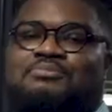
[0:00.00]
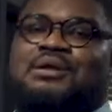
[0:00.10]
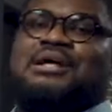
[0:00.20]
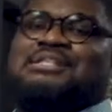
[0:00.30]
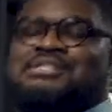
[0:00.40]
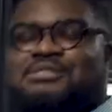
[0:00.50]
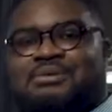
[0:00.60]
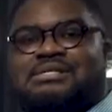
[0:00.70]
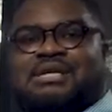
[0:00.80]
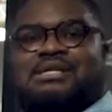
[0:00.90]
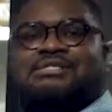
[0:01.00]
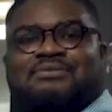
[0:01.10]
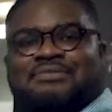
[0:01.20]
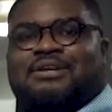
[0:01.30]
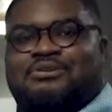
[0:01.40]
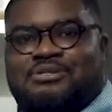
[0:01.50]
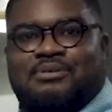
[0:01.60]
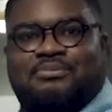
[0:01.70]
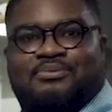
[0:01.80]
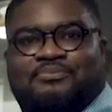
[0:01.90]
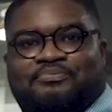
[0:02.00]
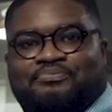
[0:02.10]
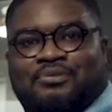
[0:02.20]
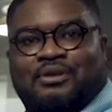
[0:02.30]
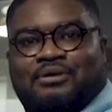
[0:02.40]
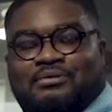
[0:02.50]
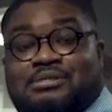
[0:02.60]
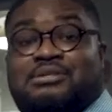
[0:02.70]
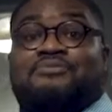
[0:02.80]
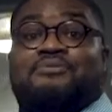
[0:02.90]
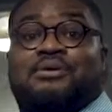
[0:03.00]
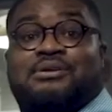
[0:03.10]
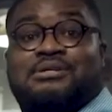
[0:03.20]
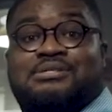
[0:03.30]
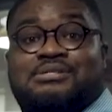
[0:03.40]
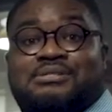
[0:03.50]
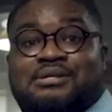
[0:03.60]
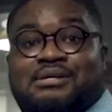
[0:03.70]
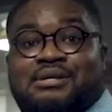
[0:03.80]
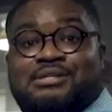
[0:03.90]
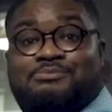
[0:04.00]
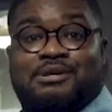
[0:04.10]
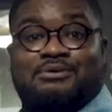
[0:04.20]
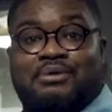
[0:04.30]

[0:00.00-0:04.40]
you apply these three tenets of leadership? Well, self awareness is being